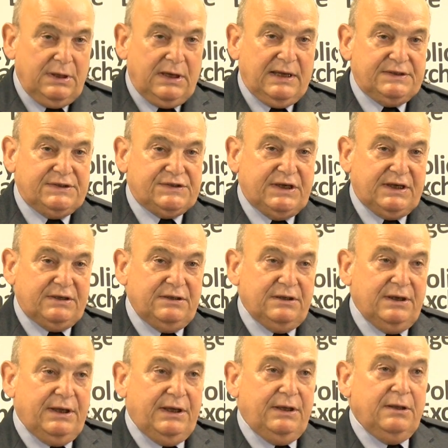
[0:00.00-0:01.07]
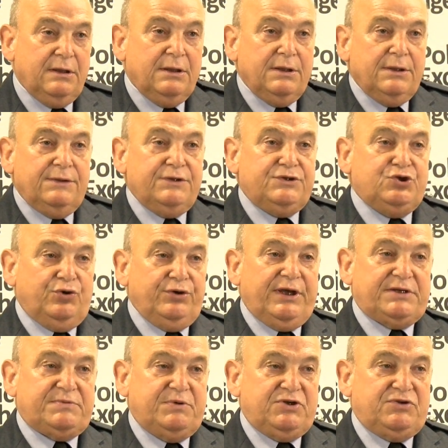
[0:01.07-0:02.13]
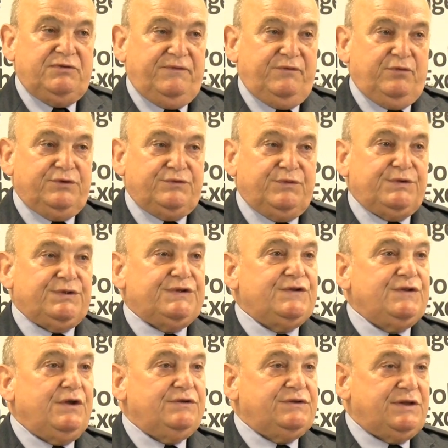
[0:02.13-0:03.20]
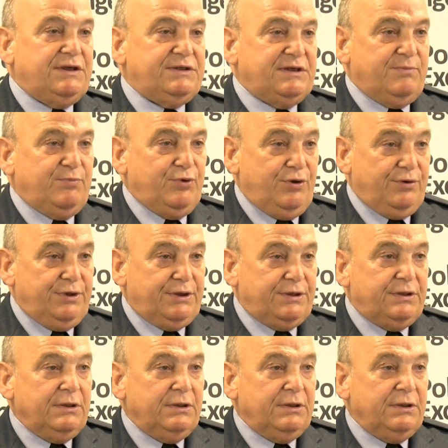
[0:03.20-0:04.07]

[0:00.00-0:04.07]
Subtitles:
And secondly, the Joint Expeditionary Force, which is in those days embryonic,